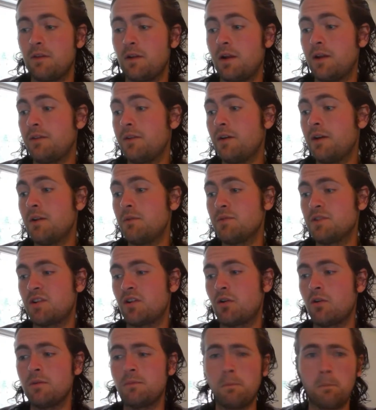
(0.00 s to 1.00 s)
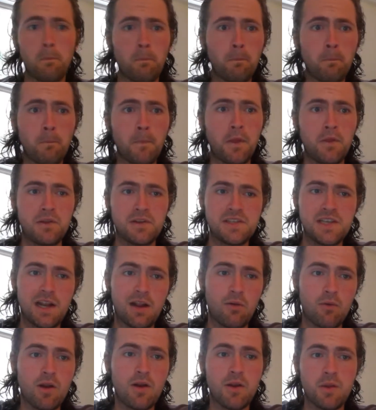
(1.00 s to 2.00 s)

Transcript: I thought he was hurt in the second round.